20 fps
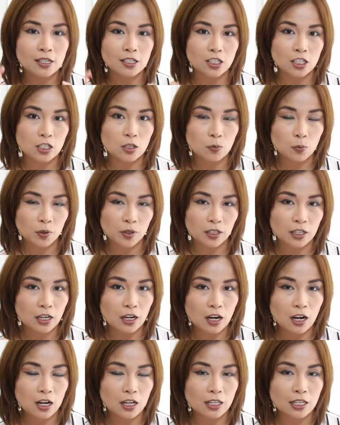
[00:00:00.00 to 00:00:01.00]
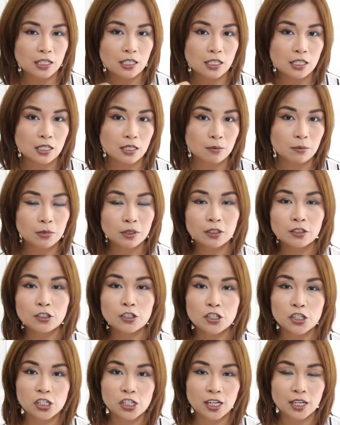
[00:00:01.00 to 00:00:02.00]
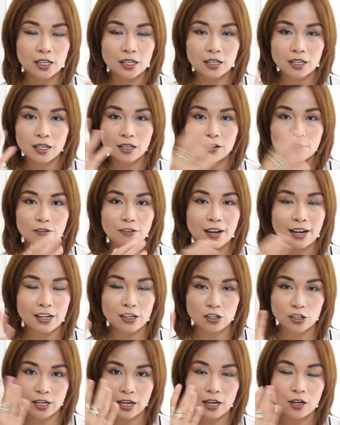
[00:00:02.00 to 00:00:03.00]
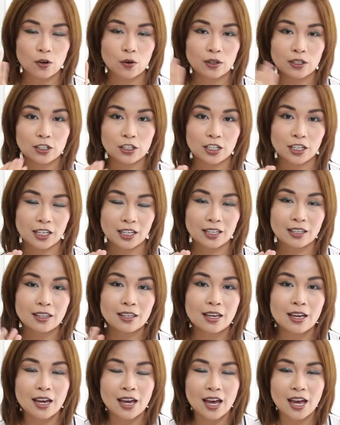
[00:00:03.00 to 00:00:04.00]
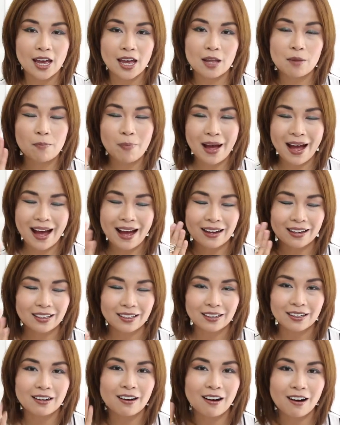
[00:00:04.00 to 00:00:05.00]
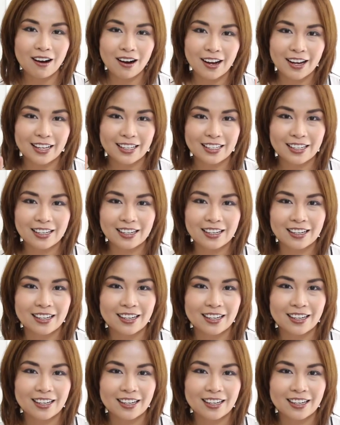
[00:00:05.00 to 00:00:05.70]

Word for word: just put on a similar shade of eyeshadow underneath and pack on